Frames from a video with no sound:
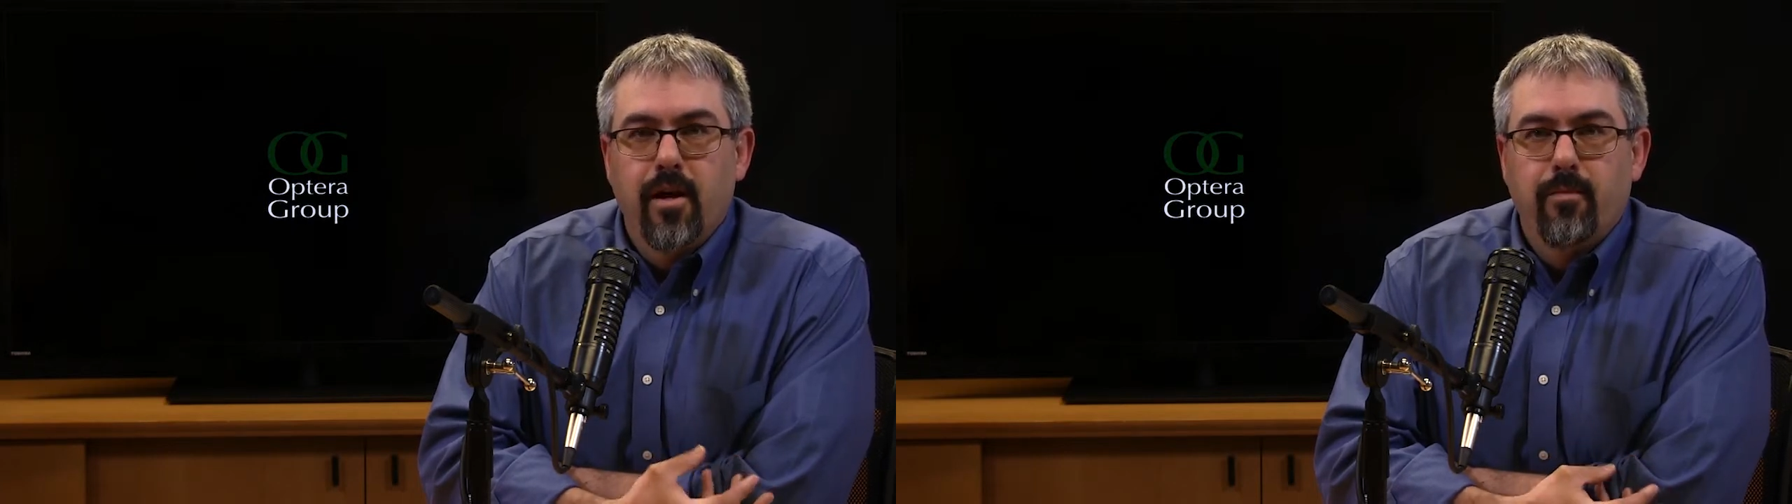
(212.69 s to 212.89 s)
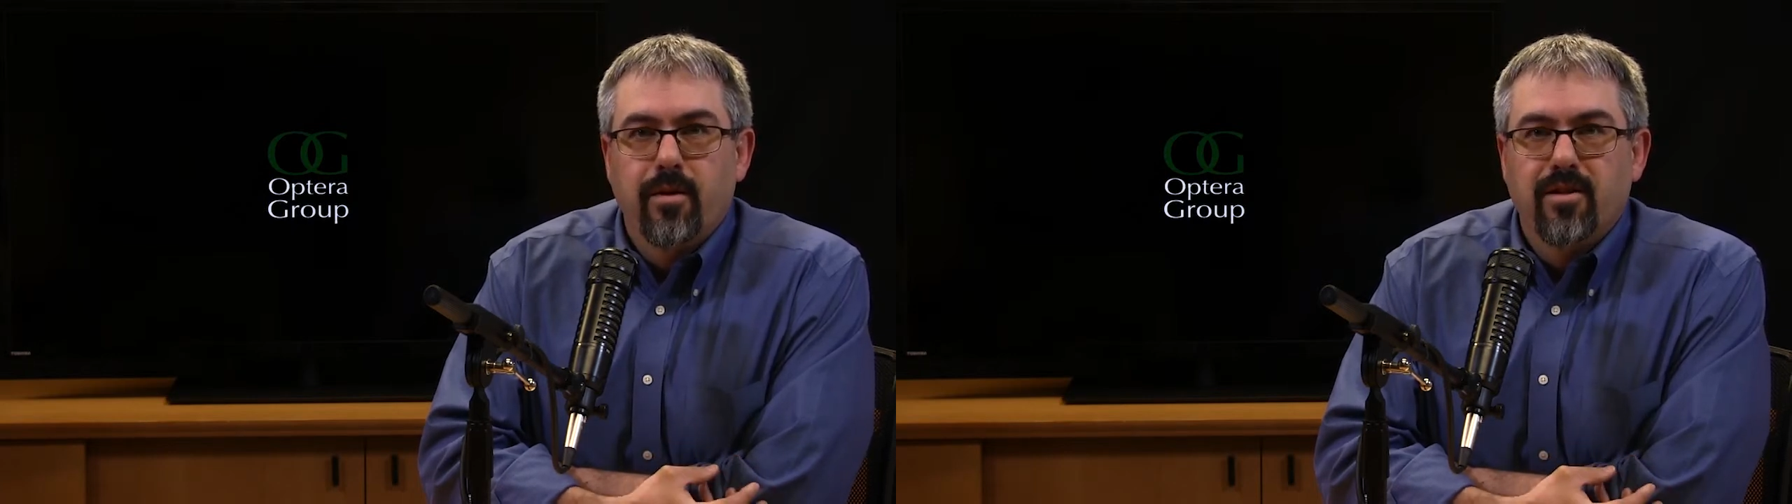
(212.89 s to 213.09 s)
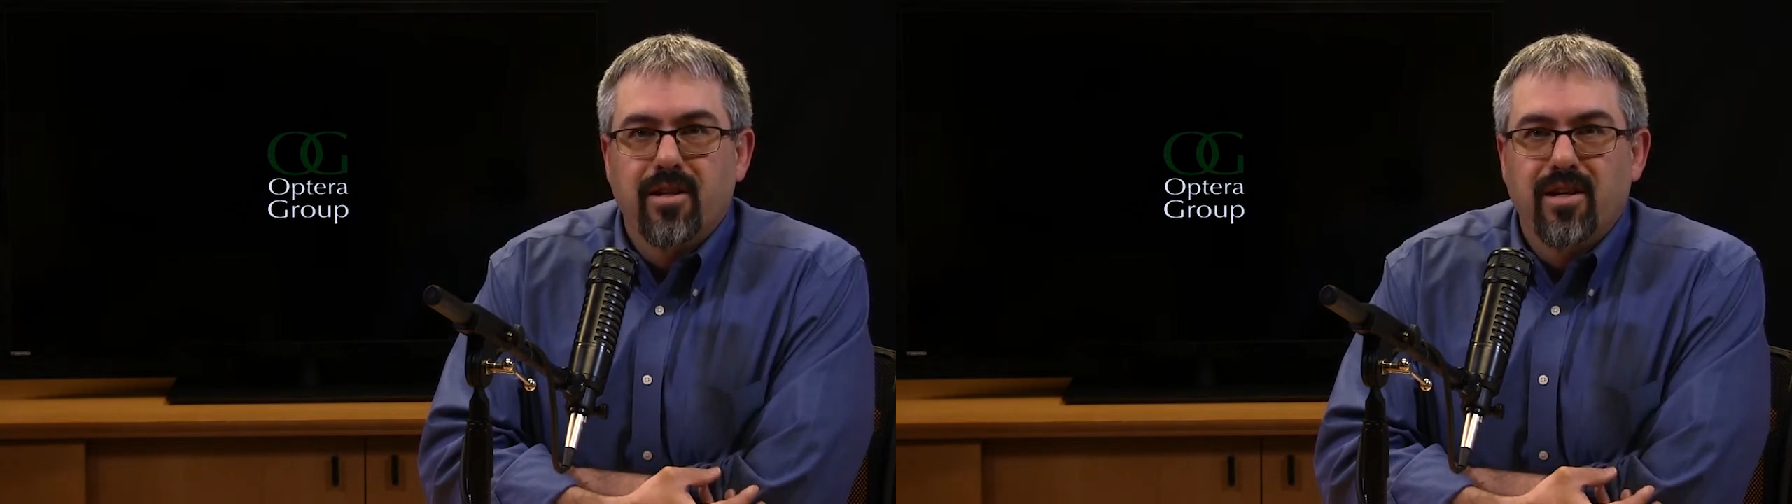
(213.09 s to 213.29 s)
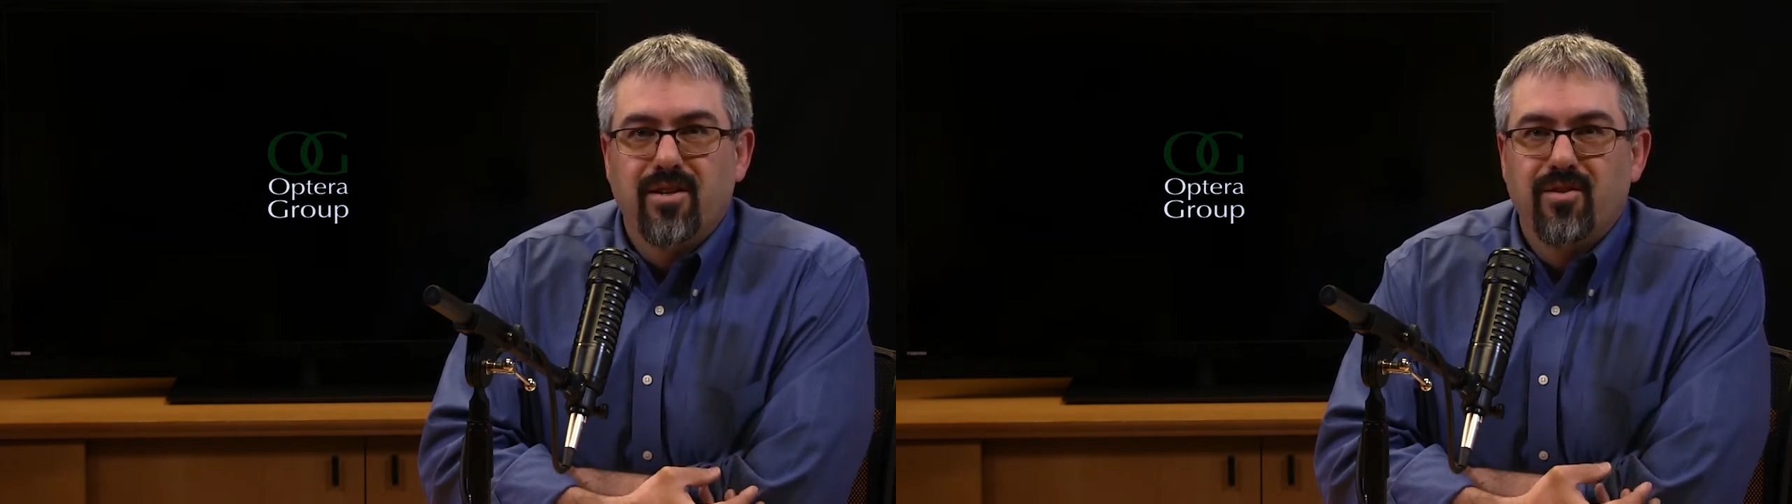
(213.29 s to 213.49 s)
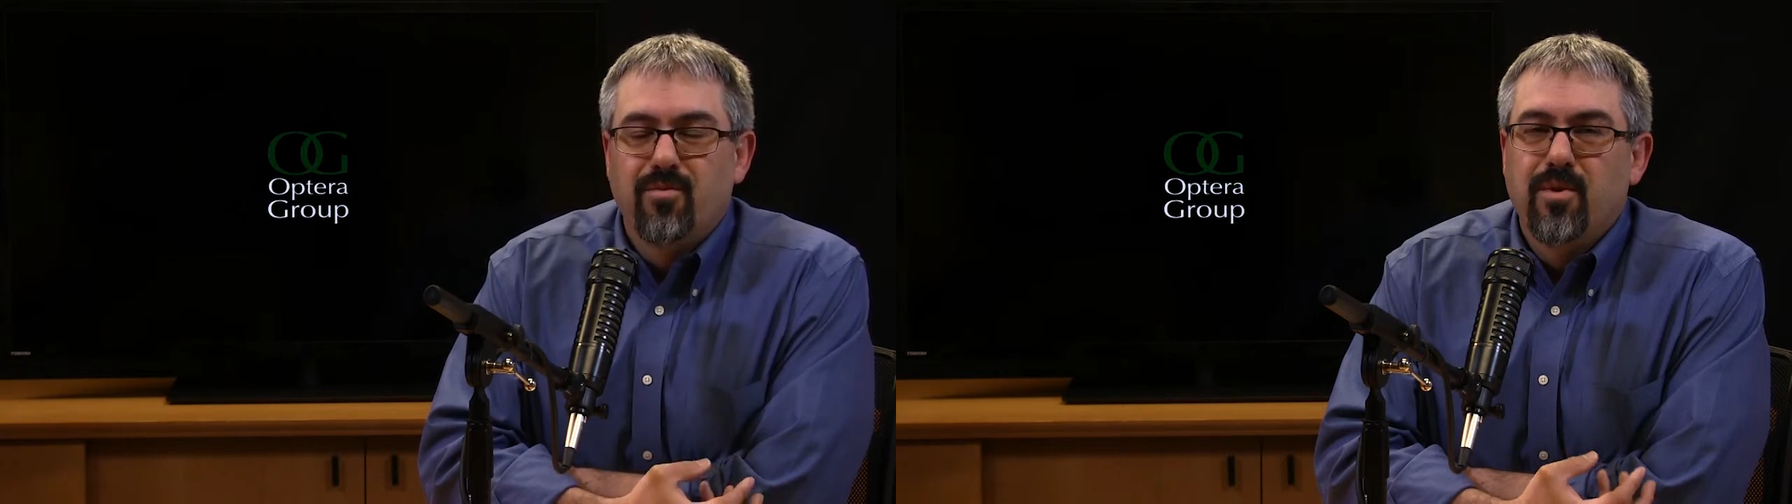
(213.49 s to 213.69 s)

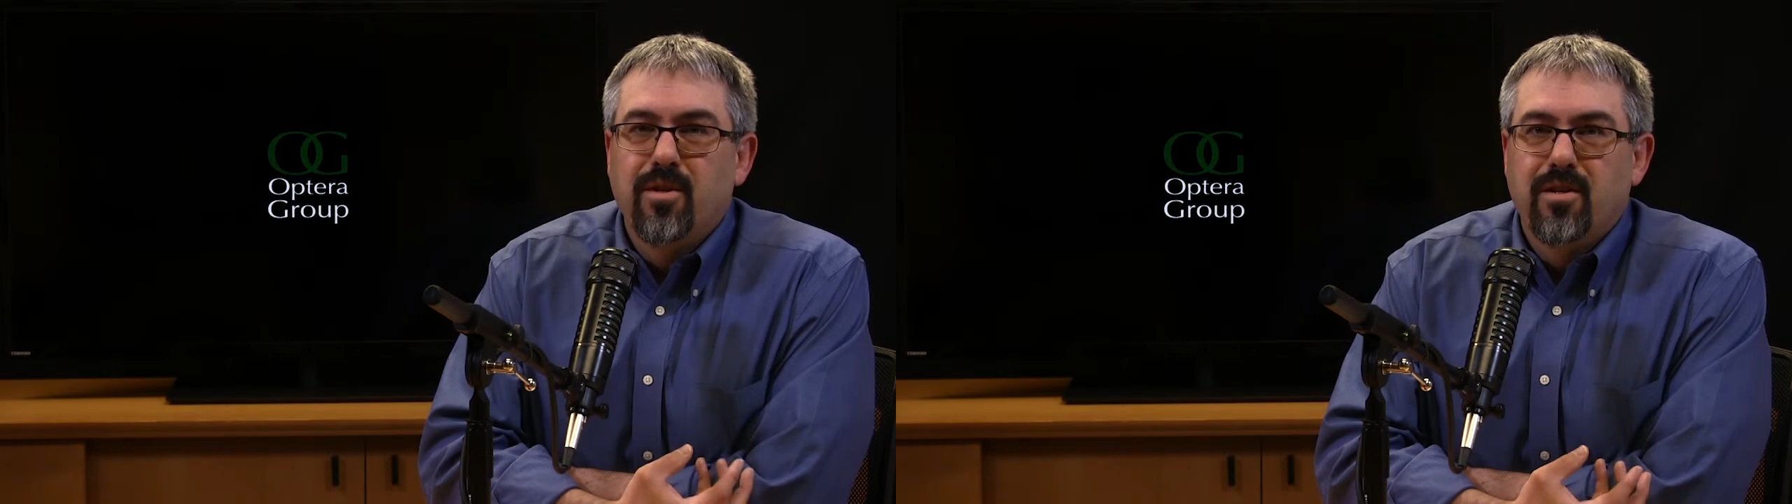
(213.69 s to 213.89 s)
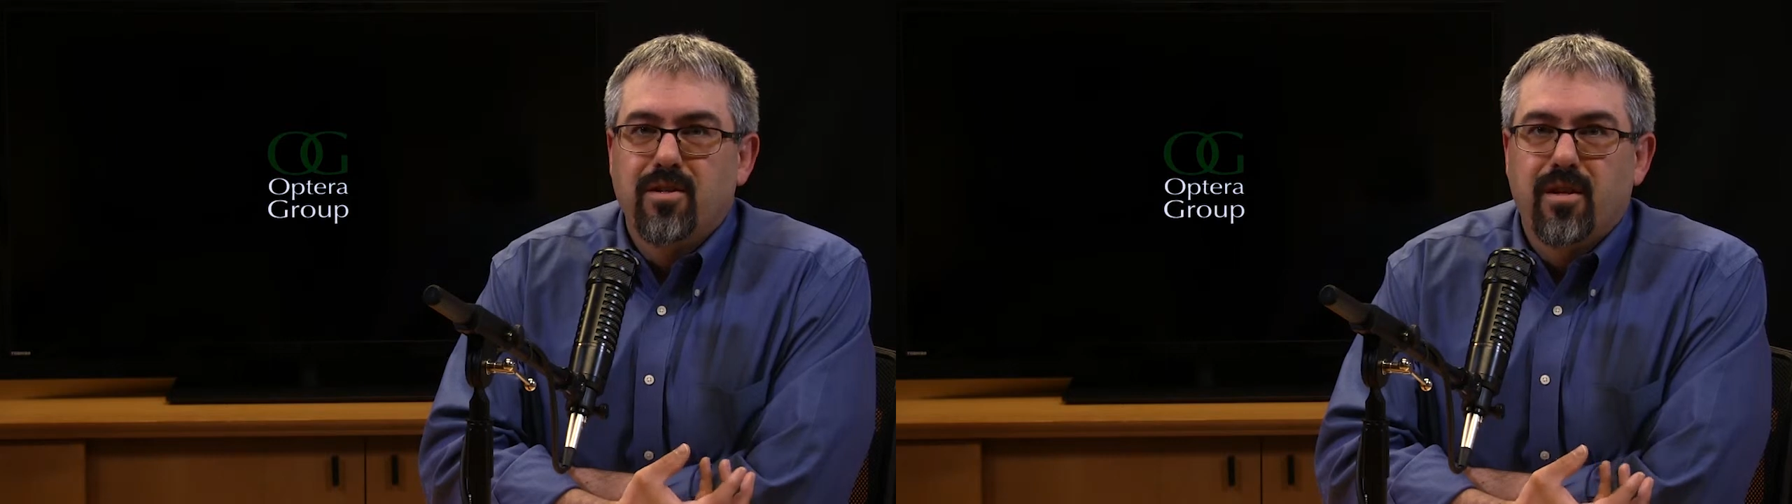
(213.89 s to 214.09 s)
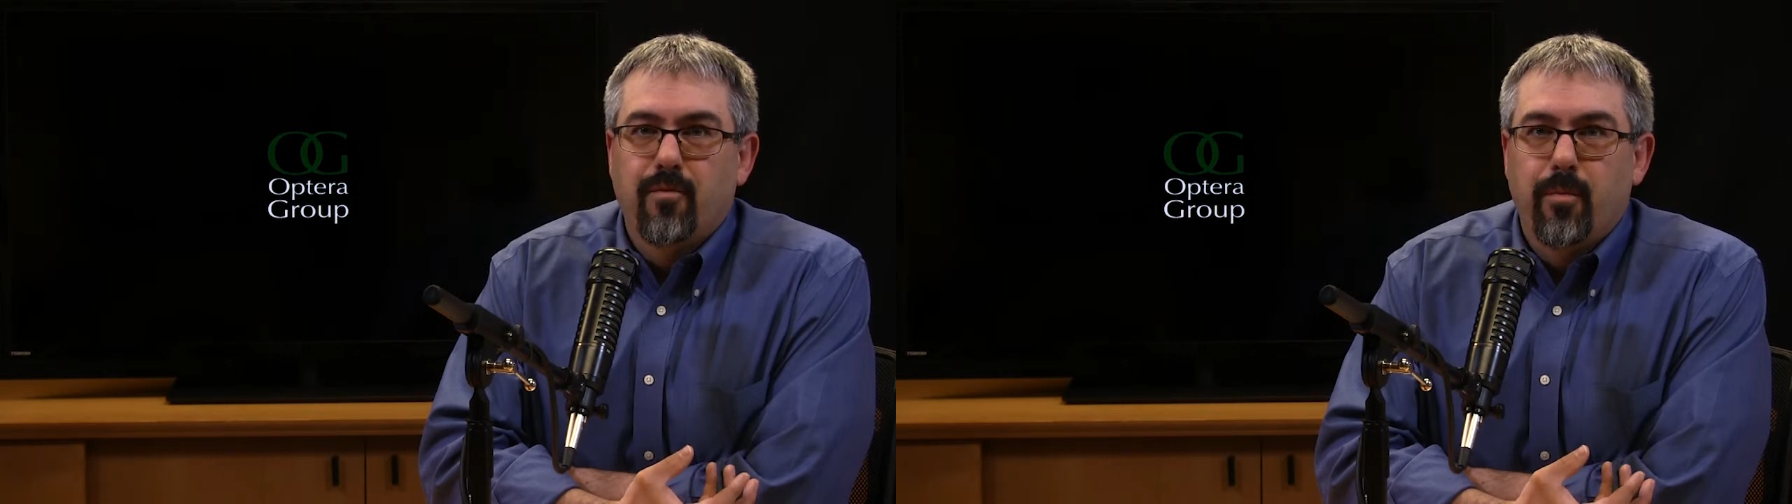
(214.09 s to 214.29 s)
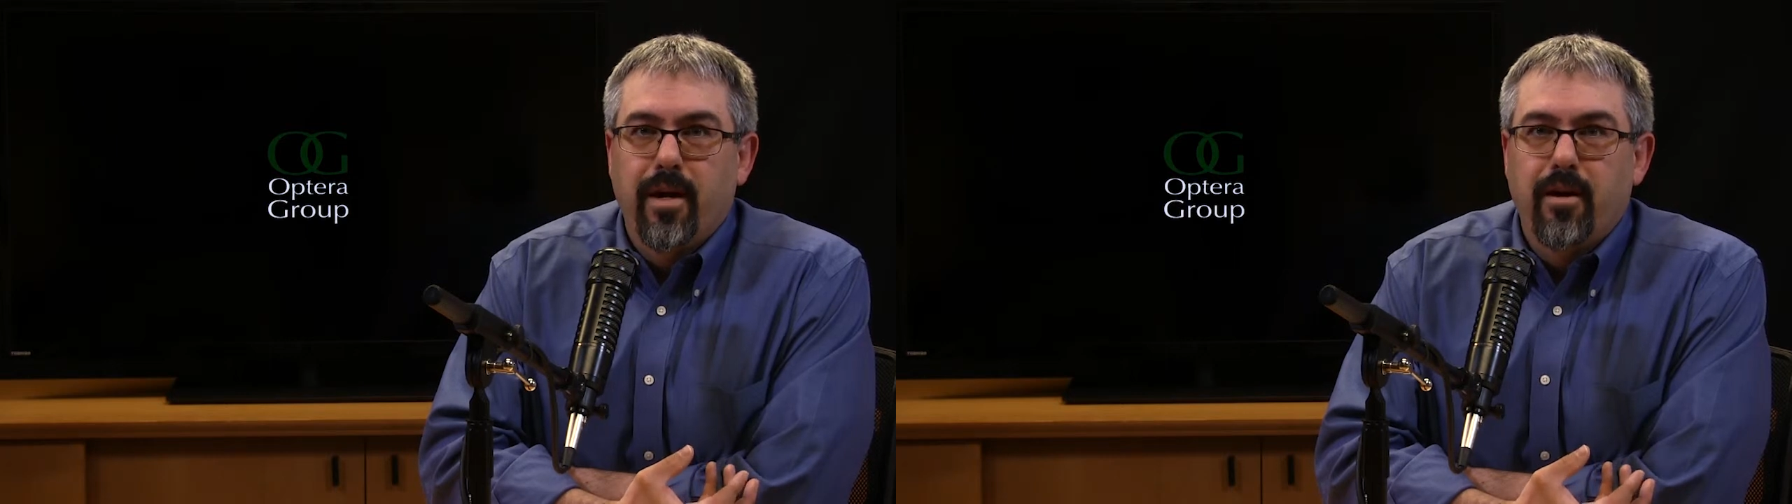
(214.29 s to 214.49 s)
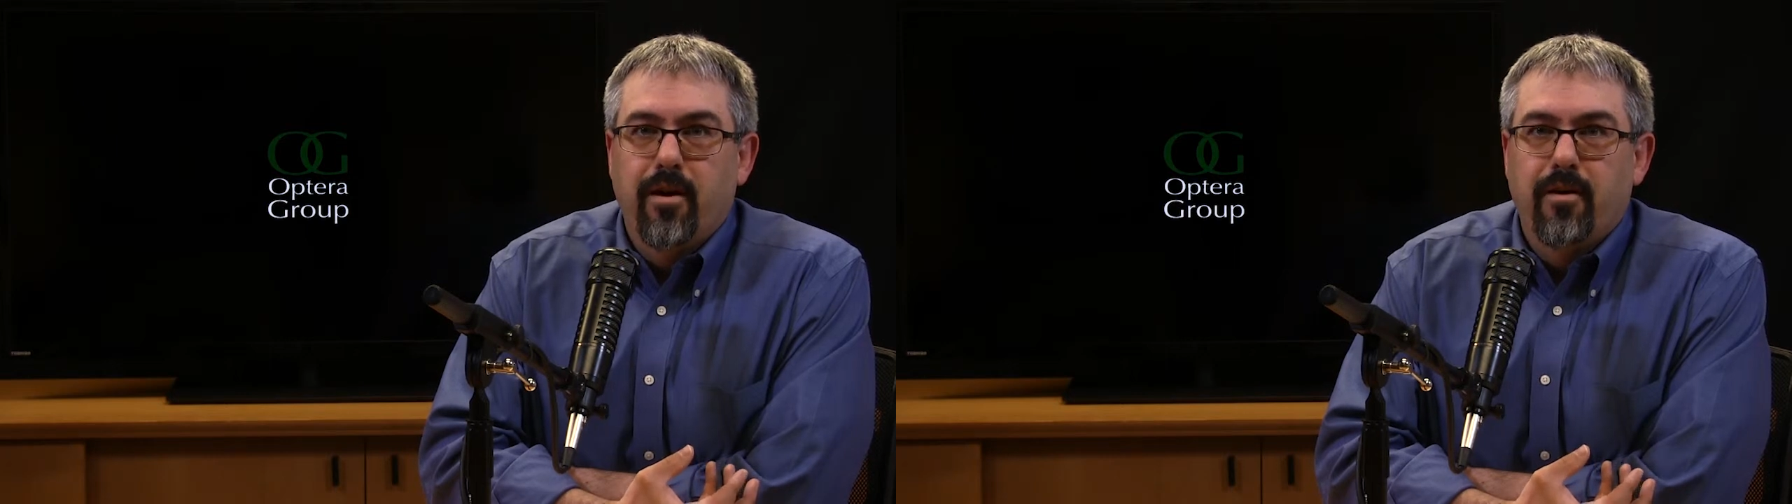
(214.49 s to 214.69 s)
presentations really just never
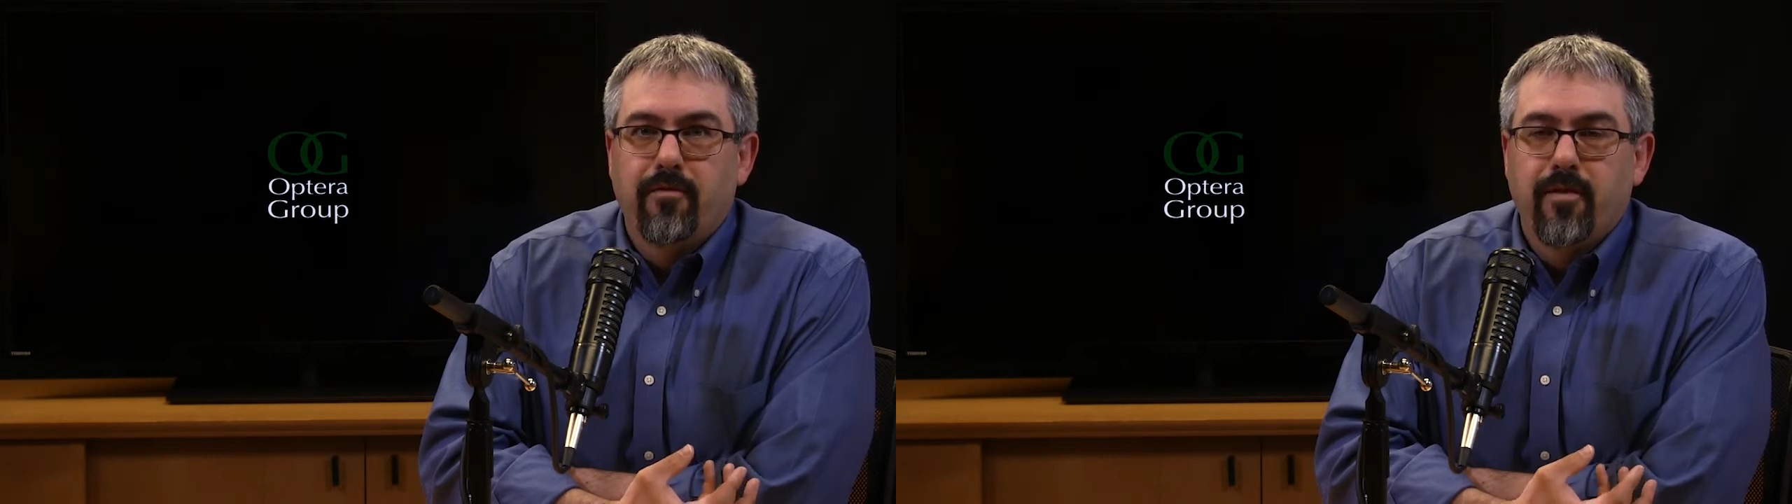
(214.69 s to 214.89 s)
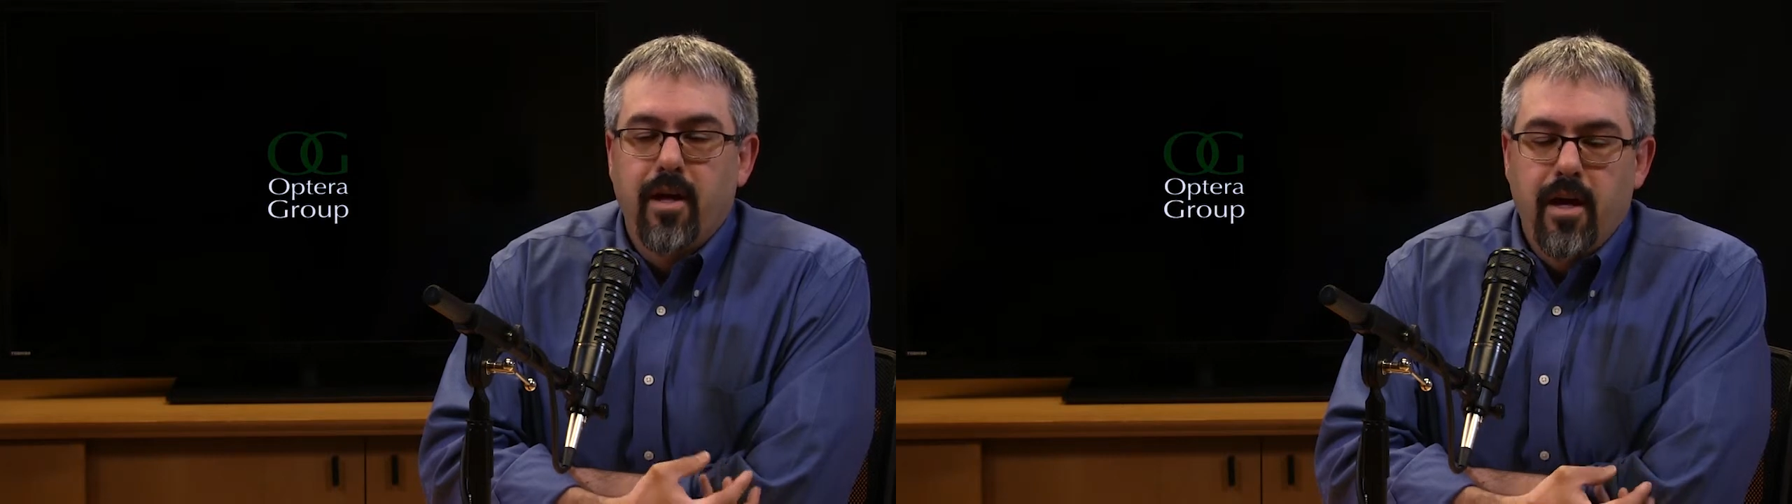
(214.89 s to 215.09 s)
paid off.